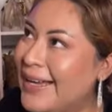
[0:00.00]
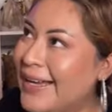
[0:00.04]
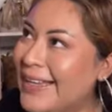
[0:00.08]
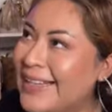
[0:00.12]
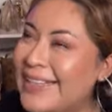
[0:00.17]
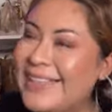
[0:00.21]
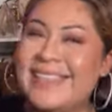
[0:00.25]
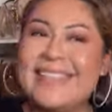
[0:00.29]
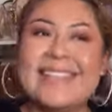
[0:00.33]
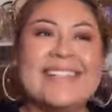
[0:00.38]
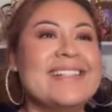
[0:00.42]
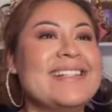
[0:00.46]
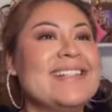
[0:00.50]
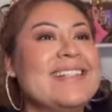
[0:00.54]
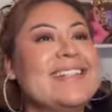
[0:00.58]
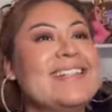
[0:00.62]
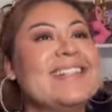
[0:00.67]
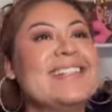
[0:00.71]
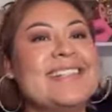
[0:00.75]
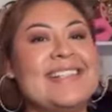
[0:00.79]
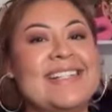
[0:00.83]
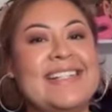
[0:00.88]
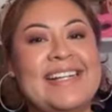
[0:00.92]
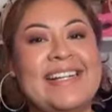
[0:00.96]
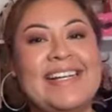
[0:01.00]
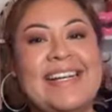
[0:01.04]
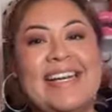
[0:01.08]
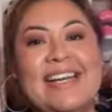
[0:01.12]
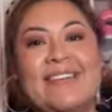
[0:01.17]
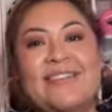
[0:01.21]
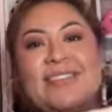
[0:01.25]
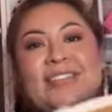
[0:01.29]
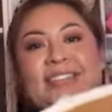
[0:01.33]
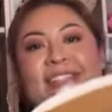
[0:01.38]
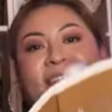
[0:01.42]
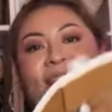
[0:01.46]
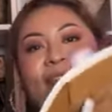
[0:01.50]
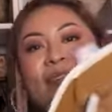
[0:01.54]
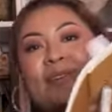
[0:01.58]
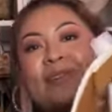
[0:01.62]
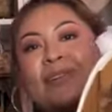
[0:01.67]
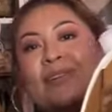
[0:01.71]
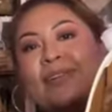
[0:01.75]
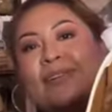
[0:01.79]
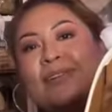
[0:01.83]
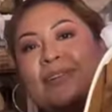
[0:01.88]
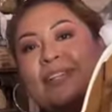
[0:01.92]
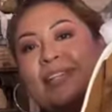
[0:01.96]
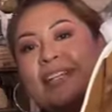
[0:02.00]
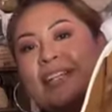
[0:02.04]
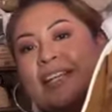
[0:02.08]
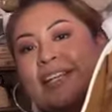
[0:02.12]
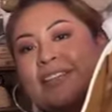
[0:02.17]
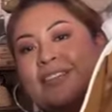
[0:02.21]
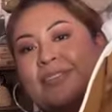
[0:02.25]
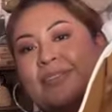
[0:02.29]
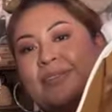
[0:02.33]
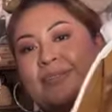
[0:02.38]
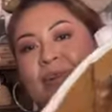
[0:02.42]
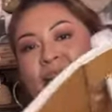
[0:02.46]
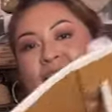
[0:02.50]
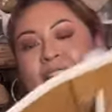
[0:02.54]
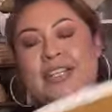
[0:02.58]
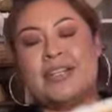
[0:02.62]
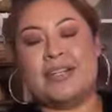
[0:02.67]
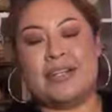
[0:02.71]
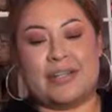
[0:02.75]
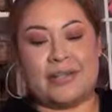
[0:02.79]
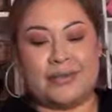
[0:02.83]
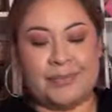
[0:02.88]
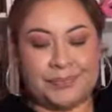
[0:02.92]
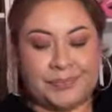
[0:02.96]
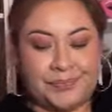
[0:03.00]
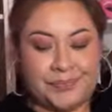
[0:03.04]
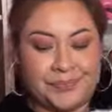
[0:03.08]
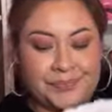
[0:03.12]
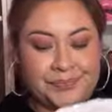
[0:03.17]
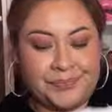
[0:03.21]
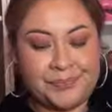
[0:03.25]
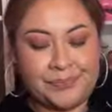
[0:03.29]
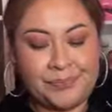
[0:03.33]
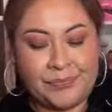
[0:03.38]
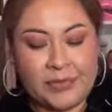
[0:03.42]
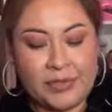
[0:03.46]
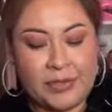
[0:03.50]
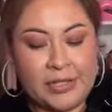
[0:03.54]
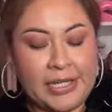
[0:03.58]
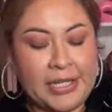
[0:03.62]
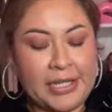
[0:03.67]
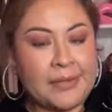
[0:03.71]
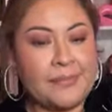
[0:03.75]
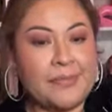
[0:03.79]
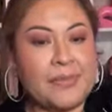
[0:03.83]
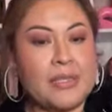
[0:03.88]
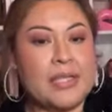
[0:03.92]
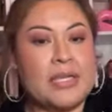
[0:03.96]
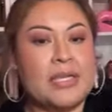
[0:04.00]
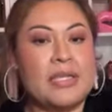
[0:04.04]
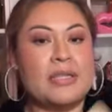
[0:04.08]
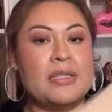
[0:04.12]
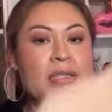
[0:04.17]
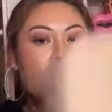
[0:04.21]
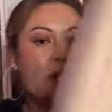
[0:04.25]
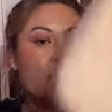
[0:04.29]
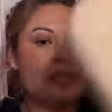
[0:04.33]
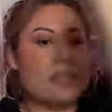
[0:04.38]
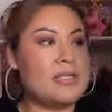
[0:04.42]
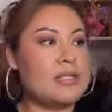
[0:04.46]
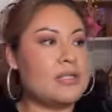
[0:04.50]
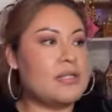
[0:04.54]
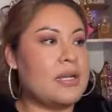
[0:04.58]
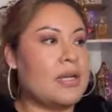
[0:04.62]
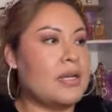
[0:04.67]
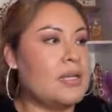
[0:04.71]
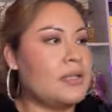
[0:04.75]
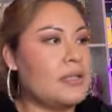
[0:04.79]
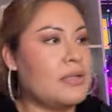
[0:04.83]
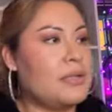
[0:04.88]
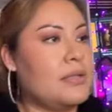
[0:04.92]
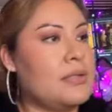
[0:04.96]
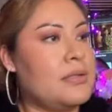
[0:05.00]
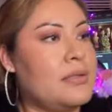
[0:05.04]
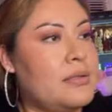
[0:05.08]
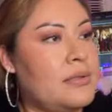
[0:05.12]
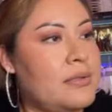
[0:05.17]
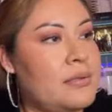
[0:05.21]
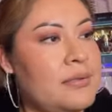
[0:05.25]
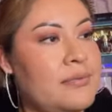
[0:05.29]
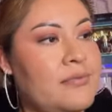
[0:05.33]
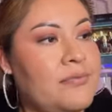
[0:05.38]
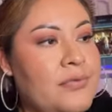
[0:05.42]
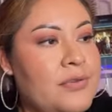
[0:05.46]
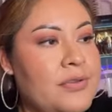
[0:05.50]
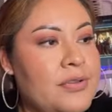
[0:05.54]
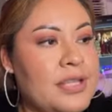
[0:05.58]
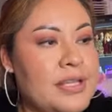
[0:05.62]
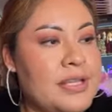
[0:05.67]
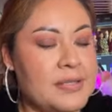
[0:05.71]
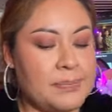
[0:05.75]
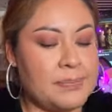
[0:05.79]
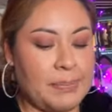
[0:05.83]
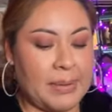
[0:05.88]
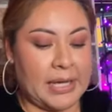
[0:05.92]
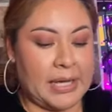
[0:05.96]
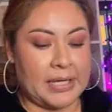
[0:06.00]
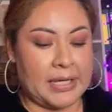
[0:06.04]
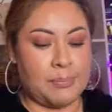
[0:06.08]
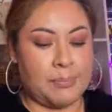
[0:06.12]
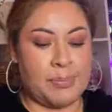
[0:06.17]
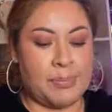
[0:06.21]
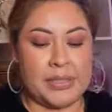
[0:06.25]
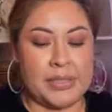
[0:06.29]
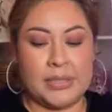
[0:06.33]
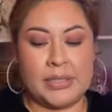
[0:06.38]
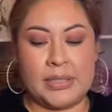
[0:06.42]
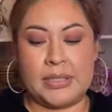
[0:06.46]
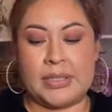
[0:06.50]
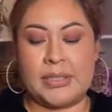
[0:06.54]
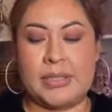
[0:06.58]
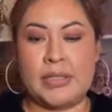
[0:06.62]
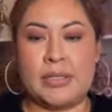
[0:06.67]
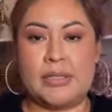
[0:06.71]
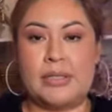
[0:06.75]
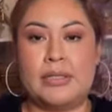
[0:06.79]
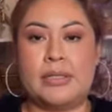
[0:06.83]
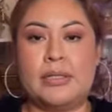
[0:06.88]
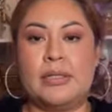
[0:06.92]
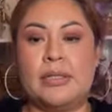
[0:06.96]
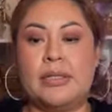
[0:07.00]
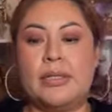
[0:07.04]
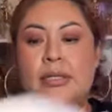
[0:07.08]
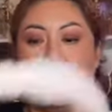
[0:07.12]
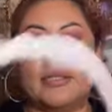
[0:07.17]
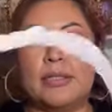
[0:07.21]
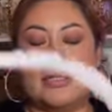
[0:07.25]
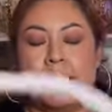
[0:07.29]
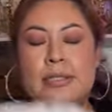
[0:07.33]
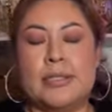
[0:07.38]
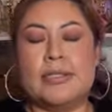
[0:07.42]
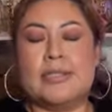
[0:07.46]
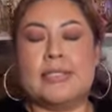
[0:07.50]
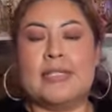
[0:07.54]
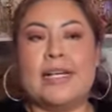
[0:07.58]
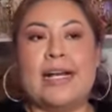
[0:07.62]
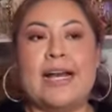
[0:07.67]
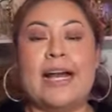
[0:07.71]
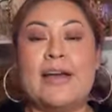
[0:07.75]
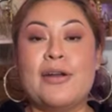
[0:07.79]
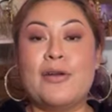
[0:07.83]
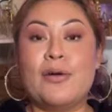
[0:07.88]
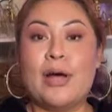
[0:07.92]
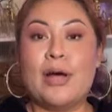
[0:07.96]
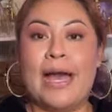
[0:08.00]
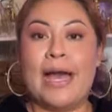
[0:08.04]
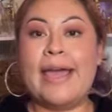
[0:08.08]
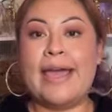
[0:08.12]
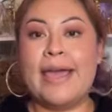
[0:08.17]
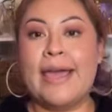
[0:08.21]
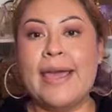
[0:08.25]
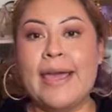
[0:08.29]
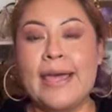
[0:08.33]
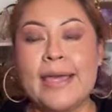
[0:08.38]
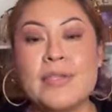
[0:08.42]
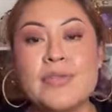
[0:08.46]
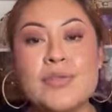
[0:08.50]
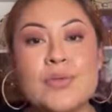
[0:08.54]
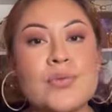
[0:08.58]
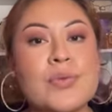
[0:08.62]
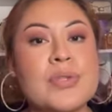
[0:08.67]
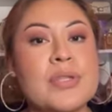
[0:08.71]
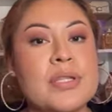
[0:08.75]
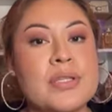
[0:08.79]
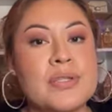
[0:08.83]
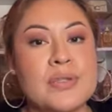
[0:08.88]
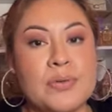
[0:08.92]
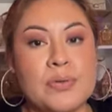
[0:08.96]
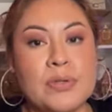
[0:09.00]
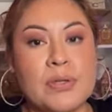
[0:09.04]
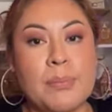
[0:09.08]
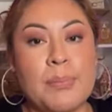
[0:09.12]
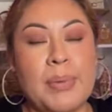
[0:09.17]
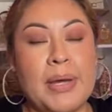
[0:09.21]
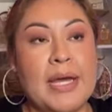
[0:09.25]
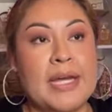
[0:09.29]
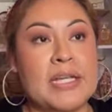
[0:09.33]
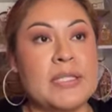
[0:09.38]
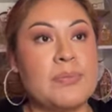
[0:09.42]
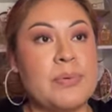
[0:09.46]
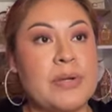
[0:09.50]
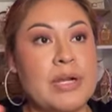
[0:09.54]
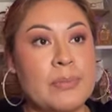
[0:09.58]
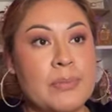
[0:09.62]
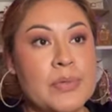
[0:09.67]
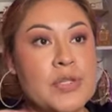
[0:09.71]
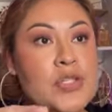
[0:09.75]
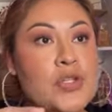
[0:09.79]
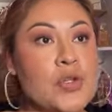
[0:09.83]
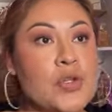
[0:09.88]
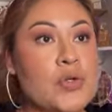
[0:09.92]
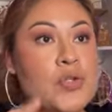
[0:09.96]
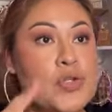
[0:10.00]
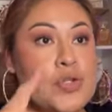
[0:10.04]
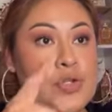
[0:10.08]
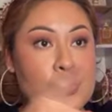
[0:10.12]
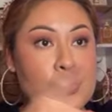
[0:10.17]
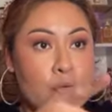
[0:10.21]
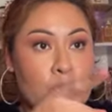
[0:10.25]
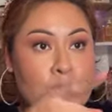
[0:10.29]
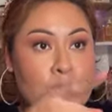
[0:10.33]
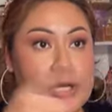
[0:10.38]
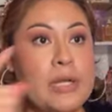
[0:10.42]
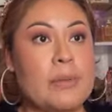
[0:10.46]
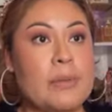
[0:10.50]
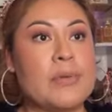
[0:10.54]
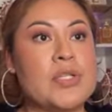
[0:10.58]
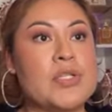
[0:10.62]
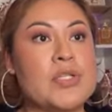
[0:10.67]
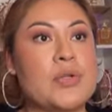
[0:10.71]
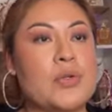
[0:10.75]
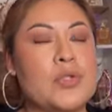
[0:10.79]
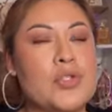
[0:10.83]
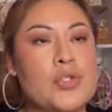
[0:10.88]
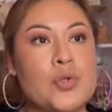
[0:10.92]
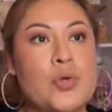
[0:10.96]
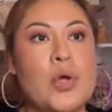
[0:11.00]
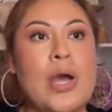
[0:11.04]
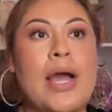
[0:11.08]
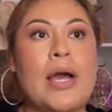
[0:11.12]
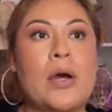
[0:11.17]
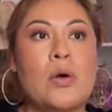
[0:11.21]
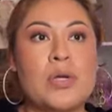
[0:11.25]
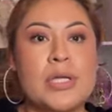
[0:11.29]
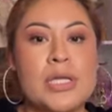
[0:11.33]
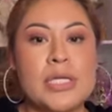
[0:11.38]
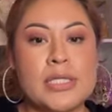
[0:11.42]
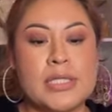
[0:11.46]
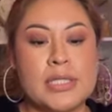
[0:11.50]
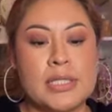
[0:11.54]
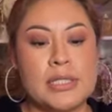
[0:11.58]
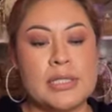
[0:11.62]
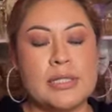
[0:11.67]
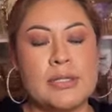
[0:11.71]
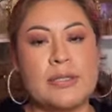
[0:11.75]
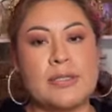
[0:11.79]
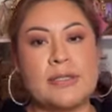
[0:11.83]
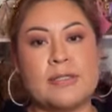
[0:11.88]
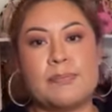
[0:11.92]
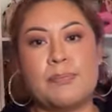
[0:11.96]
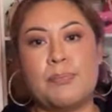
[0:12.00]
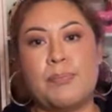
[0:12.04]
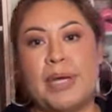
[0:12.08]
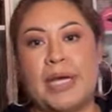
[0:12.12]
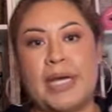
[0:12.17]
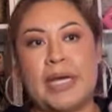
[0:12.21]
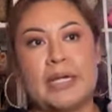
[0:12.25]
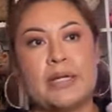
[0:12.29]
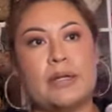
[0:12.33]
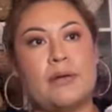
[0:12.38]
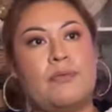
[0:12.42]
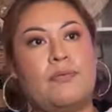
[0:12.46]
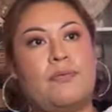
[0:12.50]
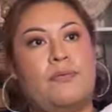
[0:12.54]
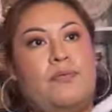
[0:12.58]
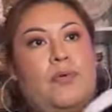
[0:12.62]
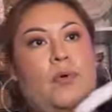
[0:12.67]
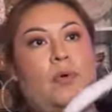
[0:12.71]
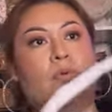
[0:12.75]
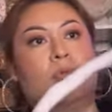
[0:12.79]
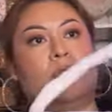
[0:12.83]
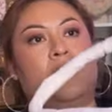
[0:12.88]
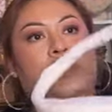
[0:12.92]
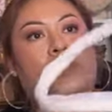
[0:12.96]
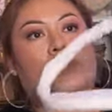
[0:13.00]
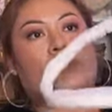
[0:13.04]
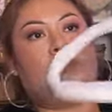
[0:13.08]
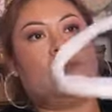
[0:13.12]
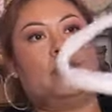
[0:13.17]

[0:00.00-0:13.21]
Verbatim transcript: mad. I have a little organizer right here. Okay, this is not for this bag, but look. I don't I hate doing this to the bags, but I'm gonna show you and I'm gonna show you how easily this bag folds.